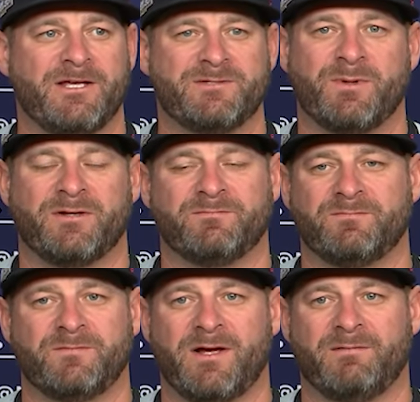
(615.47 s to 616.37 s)
he's
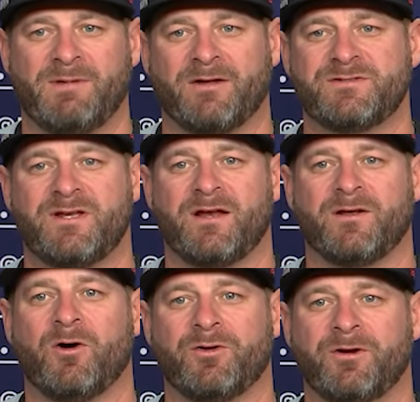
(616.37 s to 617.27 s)
been
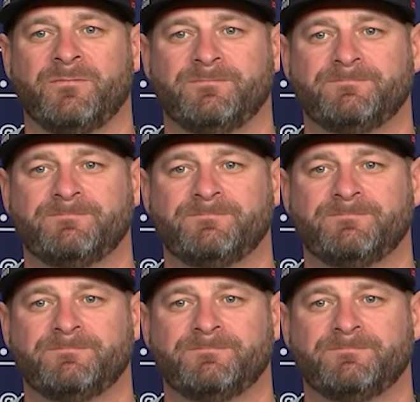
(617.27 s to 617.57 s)
outstanding all year.